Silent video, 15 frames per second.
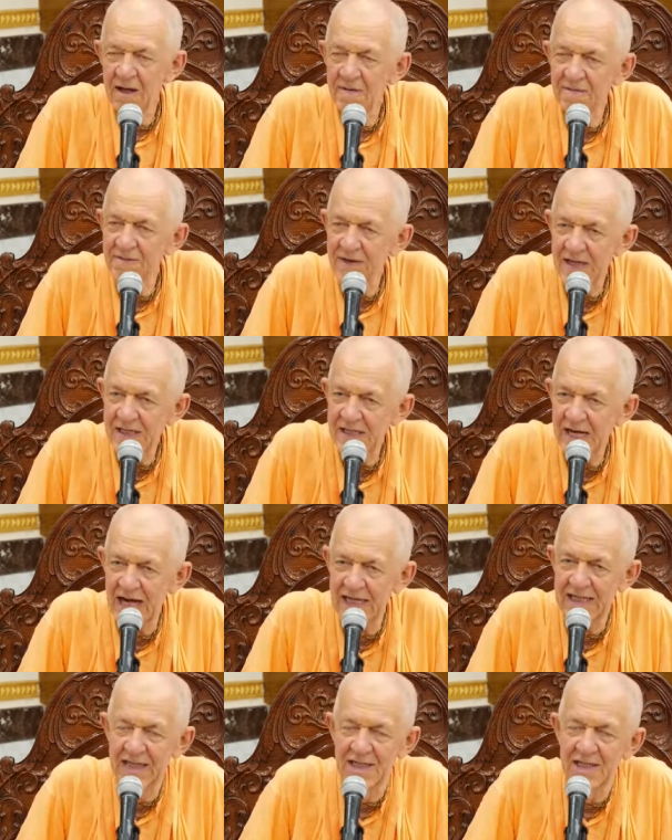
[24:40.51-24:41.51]
Every
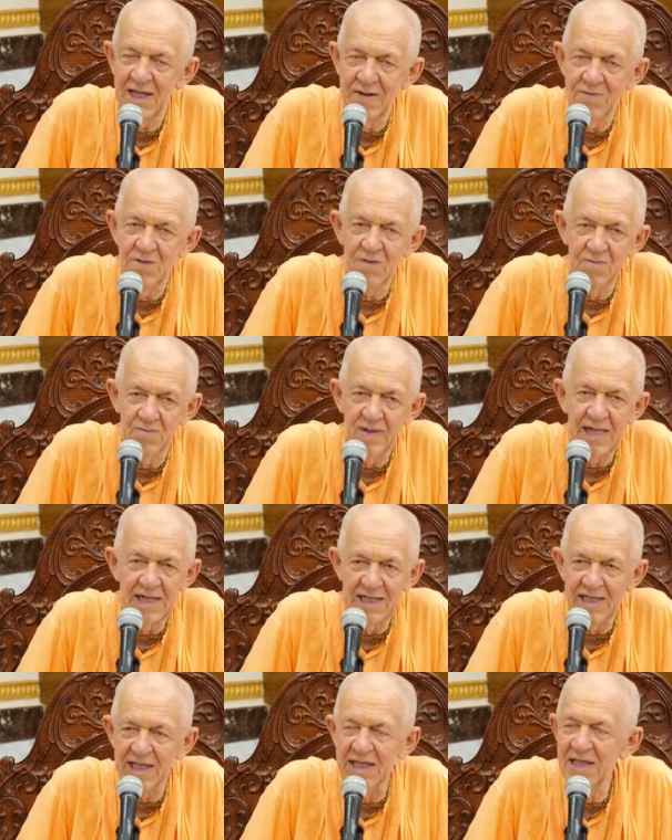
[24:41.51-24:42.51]
night they would
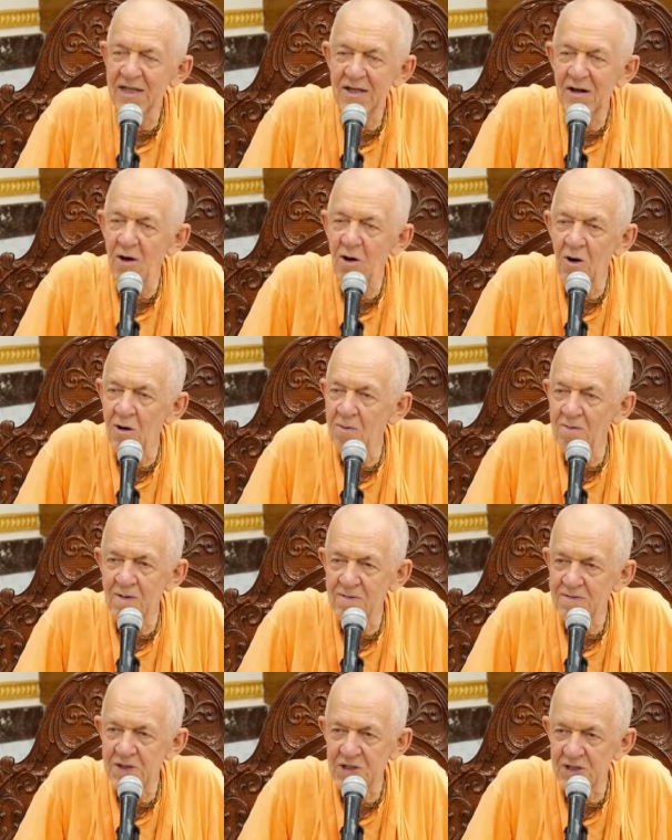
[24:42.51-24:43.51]
meet in the
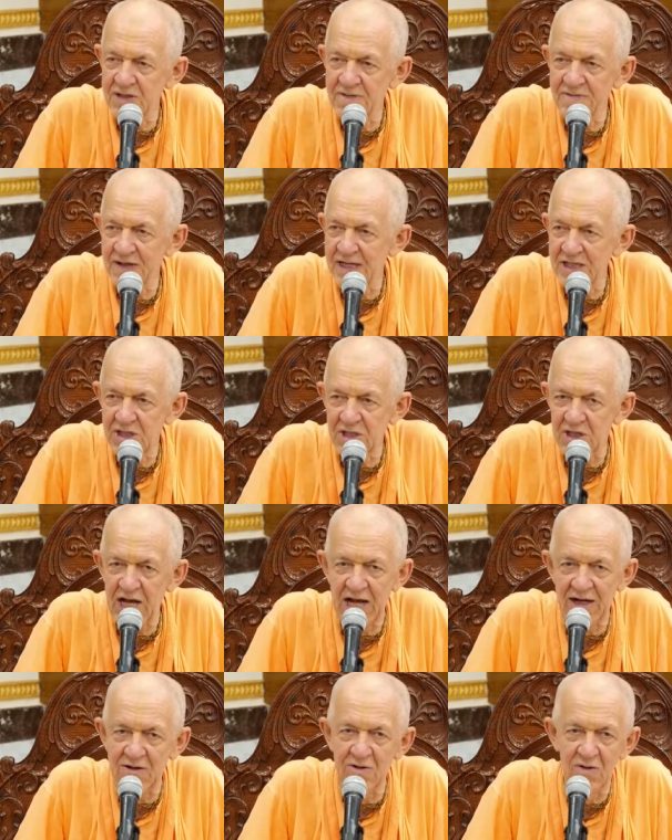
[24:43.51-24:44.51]
home of Srivas
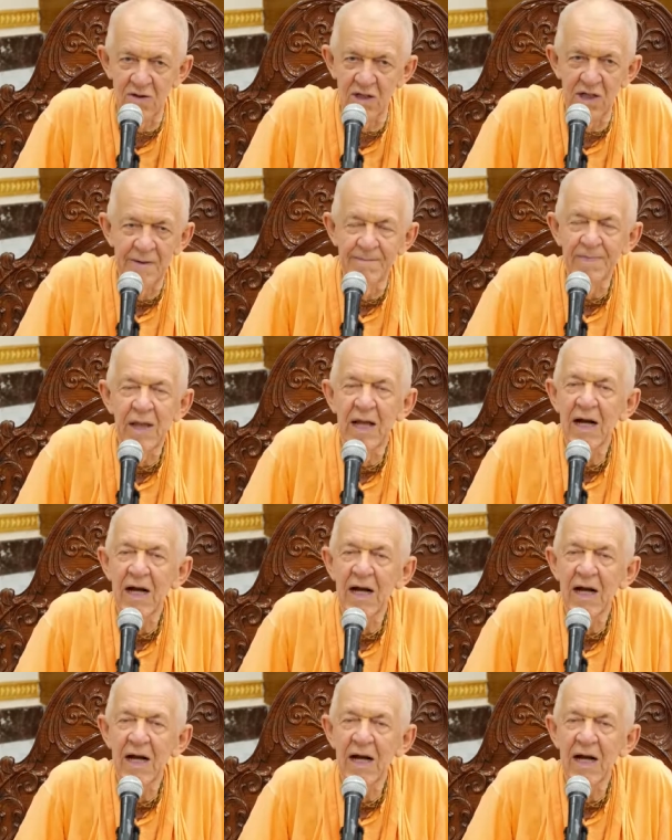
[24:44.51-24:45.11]
Thakur